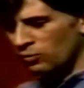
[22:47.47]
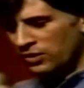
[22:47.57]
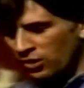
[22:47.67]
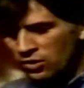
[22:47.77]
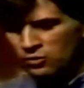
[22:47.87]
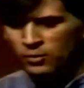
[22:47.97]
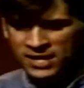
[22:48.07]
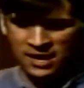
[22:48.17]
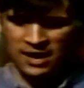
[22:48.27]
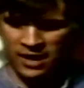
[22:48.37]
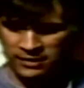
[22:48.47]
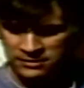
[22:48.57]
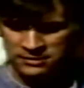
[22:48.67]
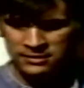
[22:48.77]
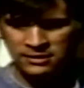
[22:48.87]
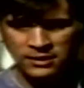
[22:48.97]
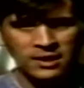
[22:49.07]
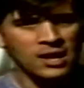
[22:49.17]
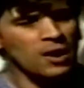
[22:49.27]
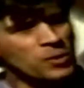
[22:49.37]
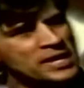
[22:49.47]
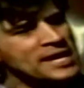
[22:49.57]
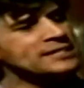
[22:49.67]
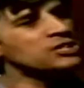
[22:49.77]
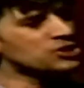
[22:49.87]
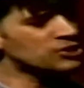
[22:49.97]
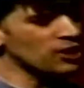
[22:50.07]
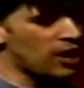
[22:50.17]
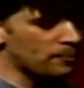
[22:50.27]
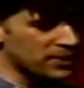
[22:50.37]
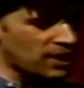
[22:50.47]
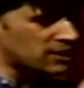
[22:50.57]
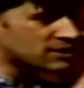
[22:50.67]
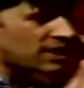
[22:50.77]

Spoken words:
with who we are. And we need to stop and ask